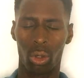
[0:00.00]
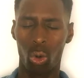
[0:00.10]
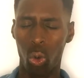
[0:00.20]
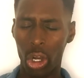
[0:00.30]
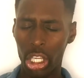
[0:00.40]

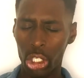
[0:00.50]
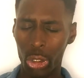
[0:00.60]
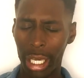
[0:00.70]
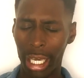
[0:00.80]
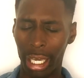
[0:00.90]
What can you
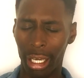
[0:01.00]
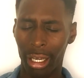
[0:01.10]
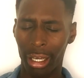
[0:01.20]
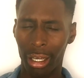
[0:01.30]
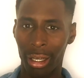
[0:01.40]
hear?
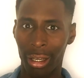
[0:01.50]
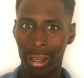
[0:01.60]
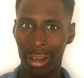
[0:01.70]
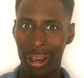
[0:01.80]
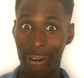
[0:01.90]

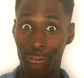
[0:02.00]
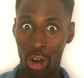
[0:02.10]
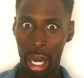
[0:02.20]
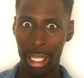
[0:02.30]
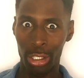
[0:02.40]

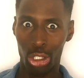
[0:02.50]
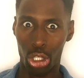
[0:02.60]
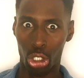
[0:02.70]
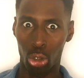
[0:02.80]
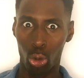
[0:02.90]
Find
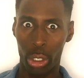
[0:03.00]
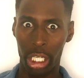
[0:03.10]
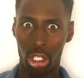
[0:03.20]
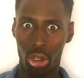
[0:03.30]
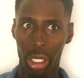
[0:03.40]
the
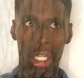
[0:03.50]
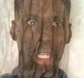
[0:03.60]
talking tree.